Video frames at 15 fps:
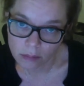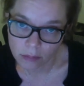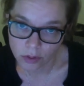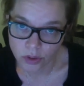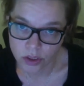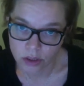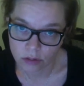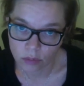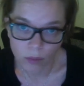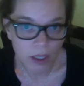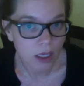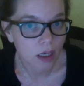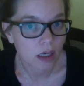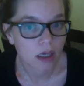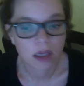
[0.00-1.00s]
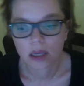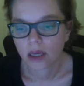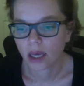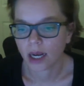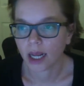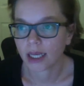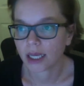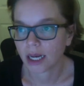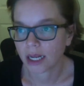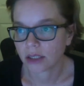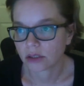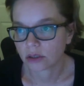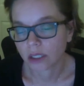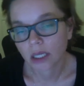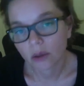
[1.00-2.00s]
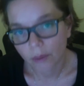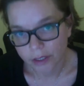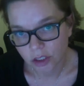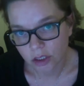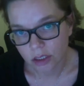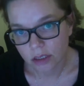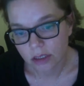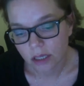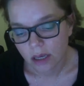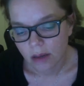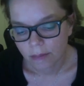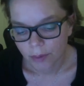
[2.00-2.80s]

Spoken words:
most of the week and I can answer any questions,